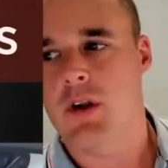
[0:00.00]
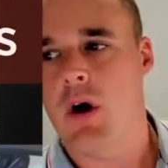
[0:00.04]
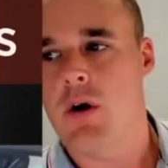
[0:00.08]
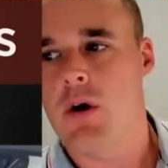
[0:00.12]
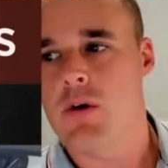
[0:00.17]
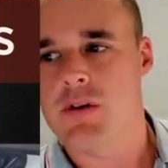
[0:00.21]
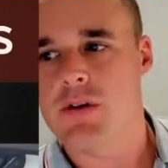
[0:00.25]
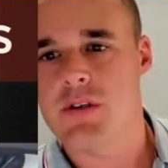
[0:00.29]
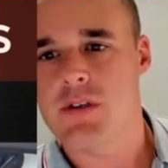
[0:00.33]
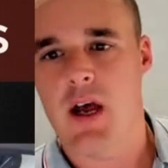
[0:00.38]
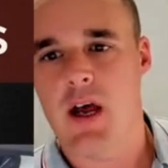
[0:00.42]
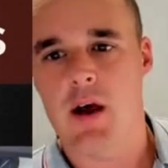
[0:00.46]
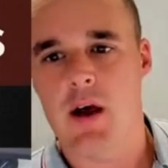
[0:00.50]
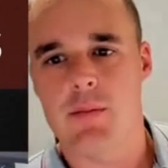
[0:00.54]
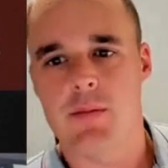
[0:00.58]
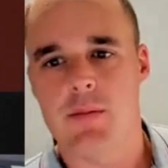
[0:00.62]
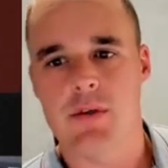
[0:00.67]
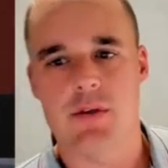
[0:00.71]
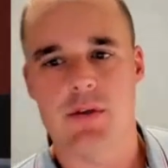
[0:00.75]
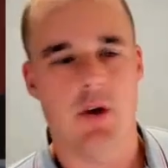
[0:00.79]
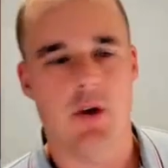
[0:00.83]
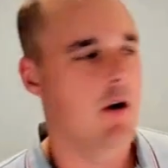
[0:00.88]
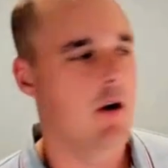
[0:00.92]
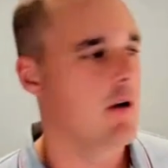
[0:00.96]
closed tab.
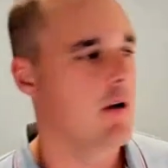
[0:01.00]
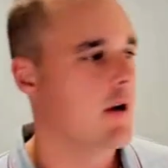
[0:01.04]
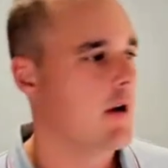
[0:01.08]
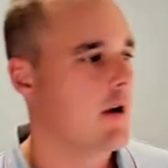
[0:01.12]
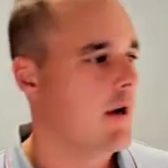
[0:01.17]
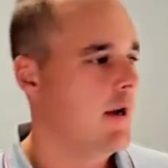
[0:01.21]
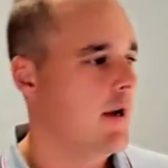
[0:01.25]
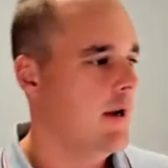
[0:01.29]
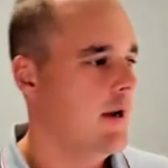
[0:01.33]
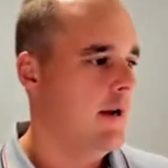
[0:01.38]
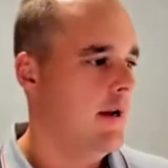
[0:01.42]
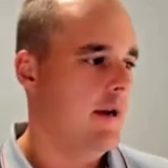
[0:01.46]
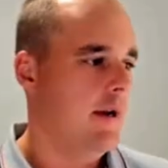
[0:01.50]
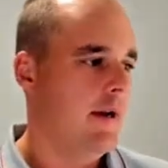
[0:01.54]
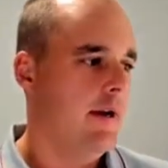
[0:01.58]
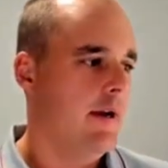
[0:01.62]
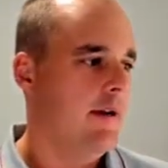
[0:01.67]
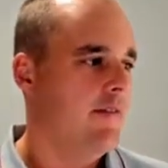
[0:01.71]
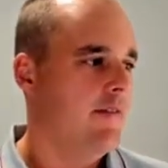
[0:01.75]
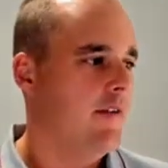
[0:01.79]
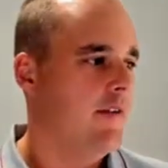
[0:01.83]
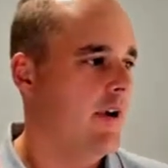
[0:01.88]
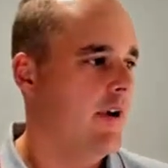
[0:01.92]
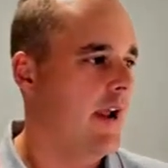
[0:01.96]
So
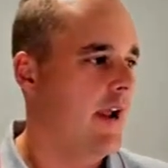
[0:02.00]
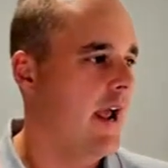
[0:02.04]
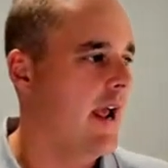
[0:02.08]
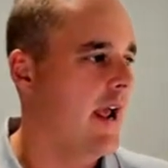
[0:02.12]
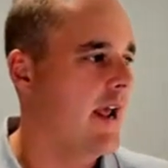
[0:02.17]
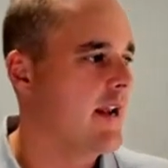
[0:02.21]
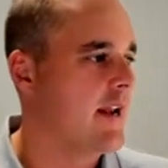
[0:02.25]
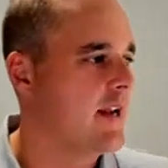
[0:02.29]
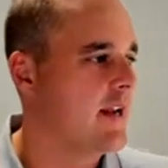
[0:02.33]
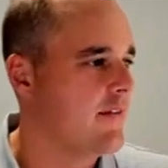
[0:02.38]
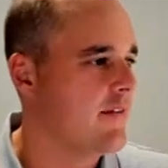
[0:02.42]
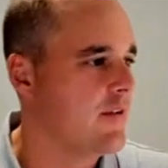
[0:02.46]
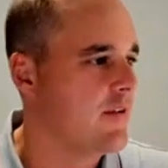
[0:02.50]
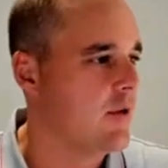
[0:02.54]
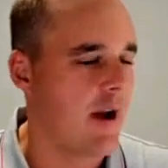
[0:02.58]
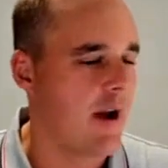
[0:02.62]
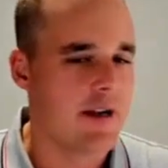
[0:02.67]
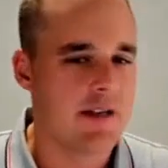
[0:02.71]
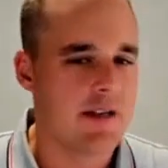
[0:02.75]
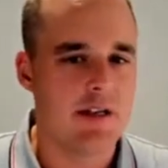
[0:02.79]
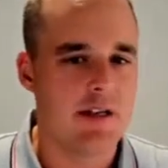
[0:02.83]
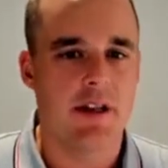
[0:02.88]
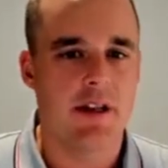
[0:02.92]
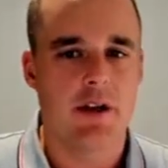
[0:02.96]
very handy if you
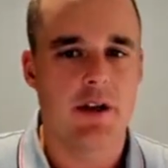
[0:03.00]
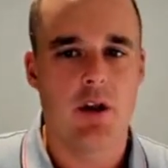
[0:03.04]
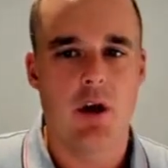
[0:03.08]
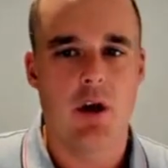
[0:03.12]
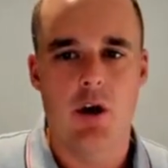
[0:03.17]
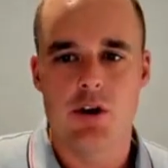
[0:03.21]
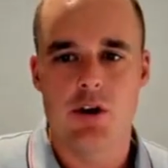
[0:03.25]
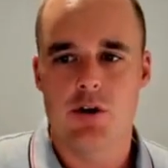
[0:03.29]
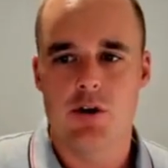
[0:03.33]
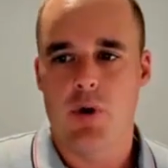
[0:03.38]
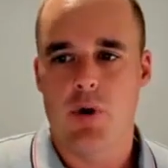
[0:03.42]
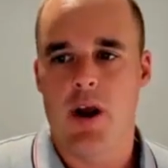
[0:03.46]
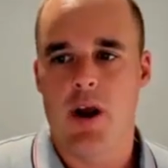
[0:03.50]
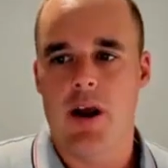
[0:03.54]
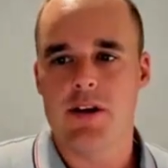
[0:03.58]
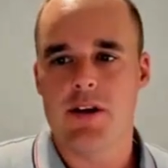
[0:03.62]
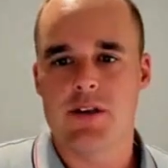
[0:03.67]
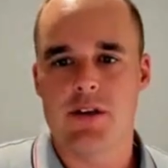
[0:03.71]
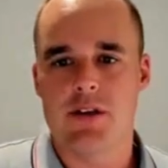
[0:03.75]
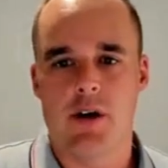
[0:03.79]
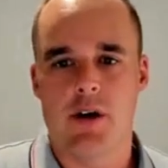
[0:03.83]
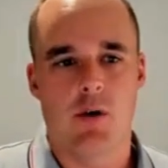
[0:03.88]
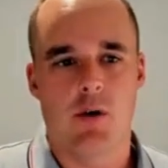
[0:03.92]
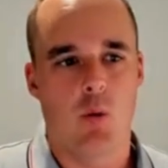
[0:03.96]
accidentally close your
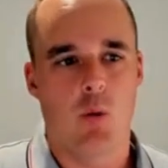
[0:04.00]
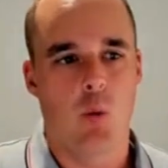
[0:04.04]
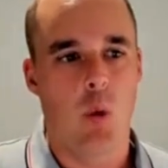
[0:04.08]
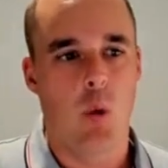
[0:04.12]
browser